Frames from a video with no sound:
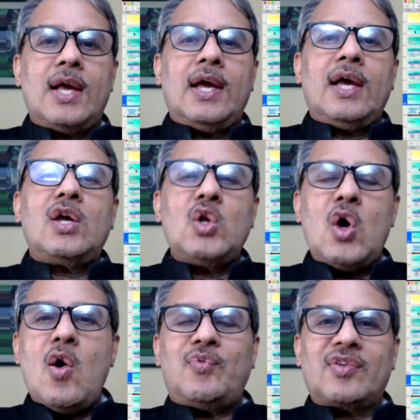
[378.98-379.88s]
You
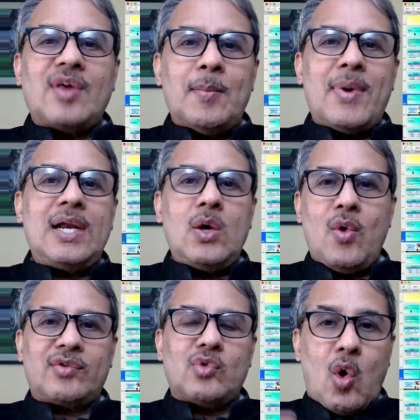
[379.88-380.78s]
know, for somebody who
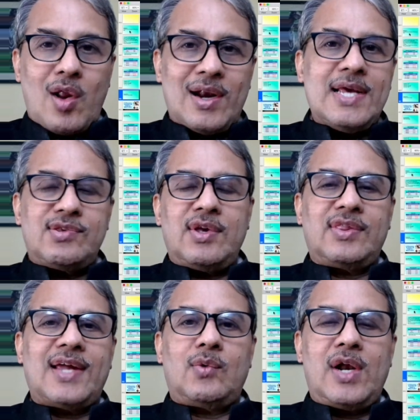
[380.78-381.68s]
has already seen
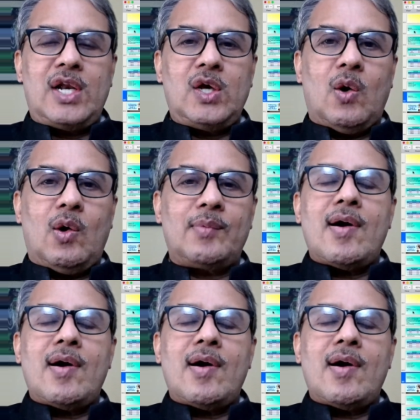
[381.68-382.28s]
that video,